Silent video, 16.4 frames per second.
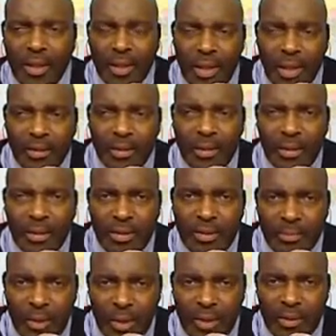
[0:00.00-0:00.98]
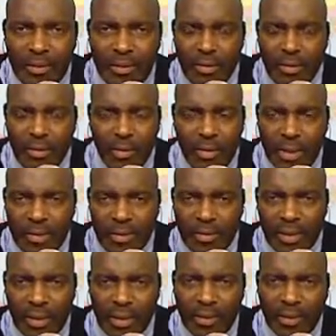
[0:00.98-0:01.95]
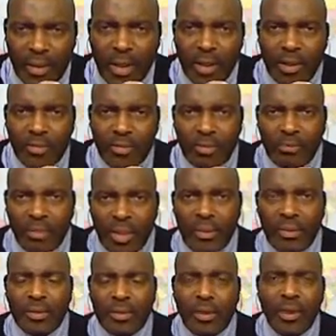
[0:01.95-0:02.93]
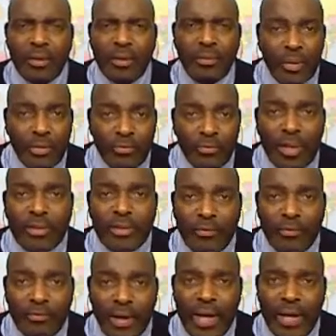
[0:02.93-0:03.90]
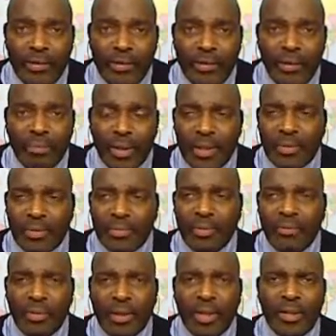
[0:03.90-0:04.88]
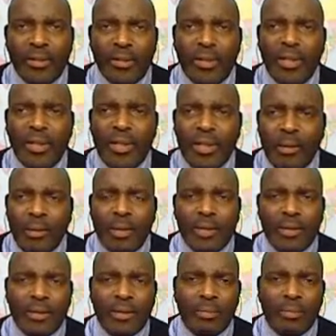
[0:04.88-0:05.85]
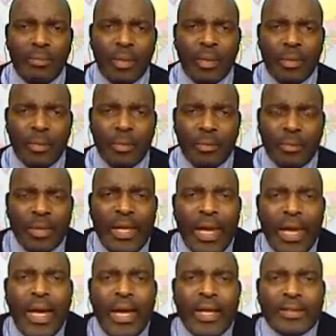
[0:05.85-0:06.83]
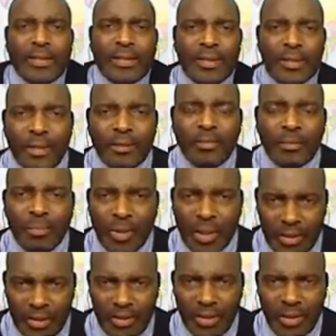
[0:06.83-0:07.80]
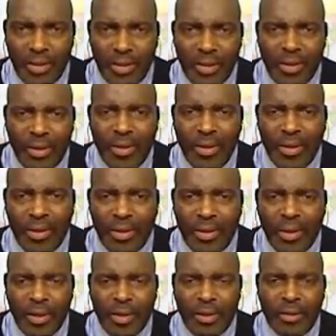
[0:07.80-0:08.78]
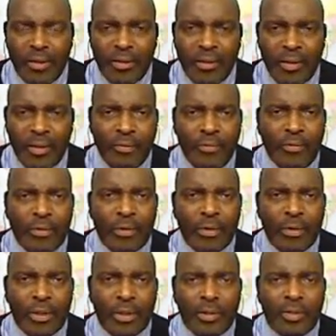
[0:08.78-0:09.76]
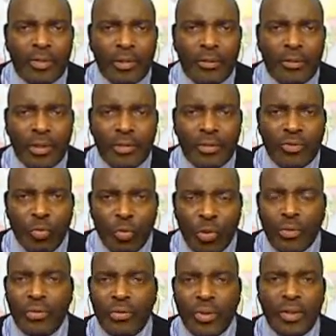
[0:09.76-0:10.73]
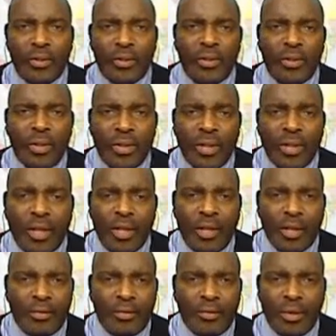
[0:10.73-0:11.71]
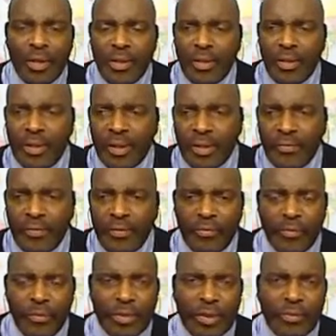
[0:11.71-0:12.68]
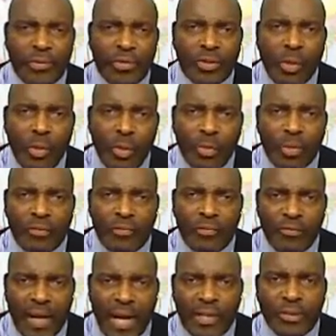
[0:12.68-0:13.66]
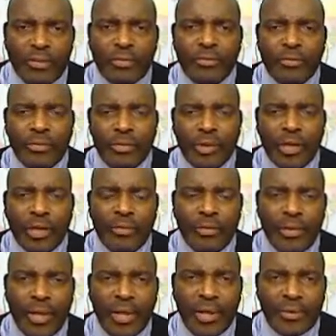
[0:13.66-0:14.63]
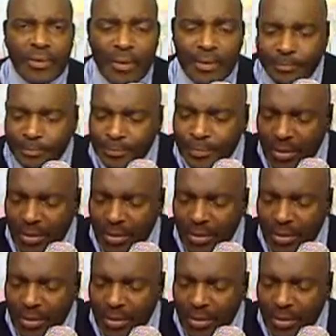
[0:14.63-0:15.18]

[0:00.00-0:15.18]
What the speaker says: occasionally speaks or occasionally eats lunch or meets would have raised the value of the place, would raise the image, the panache of the place, and therefore its worth and if it was ever sold and value for other things. So,